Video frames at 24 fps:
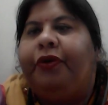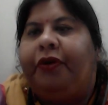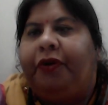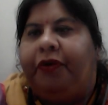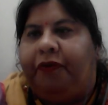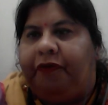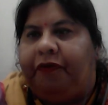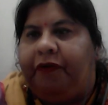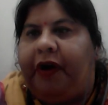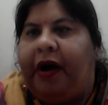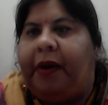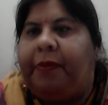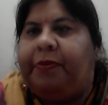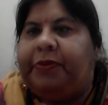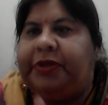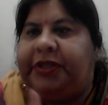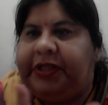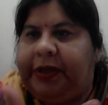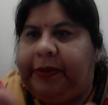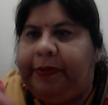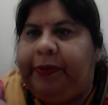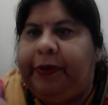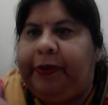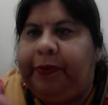
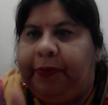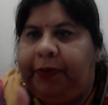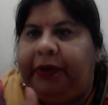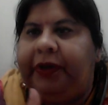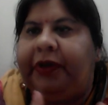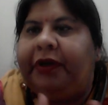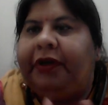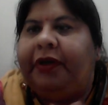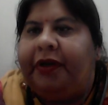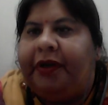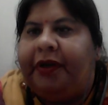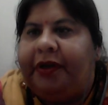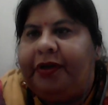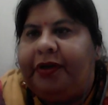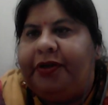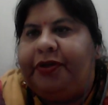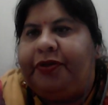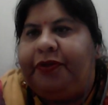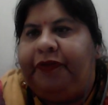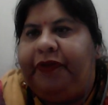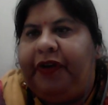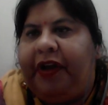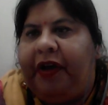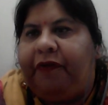pharmacy people.
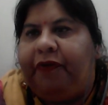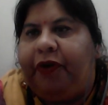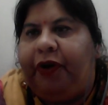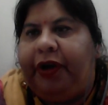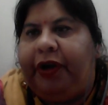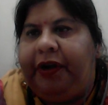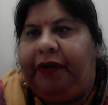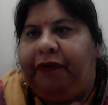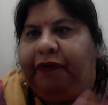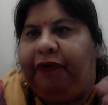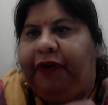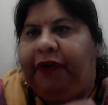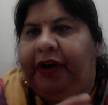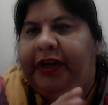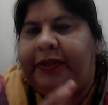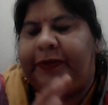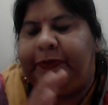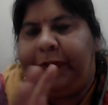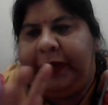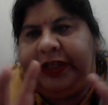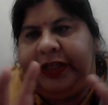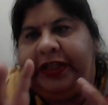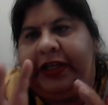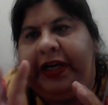So we have got different
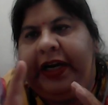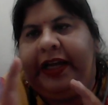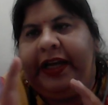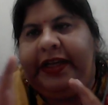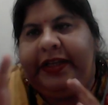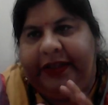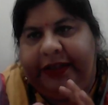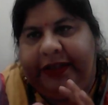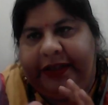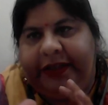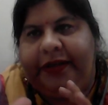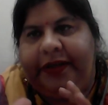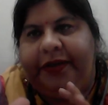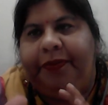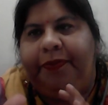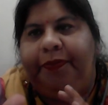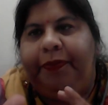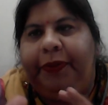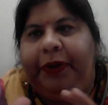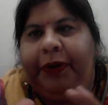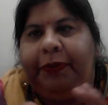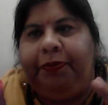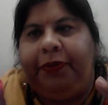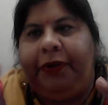specialized
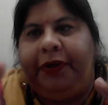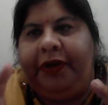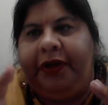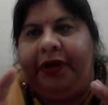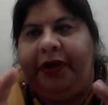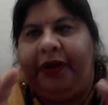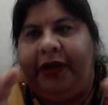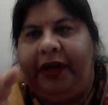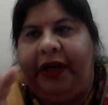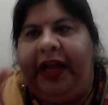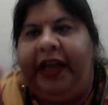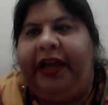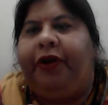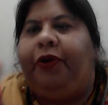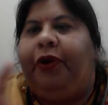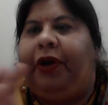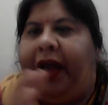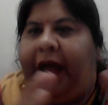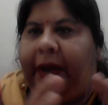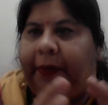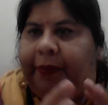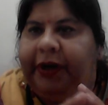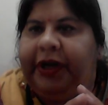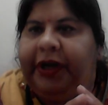people, like
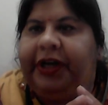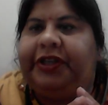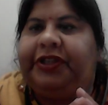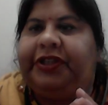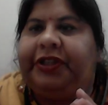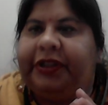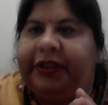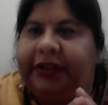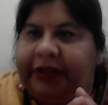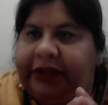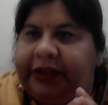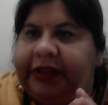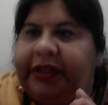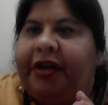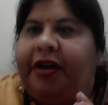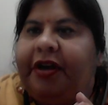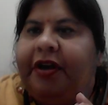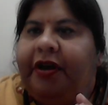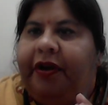collaborations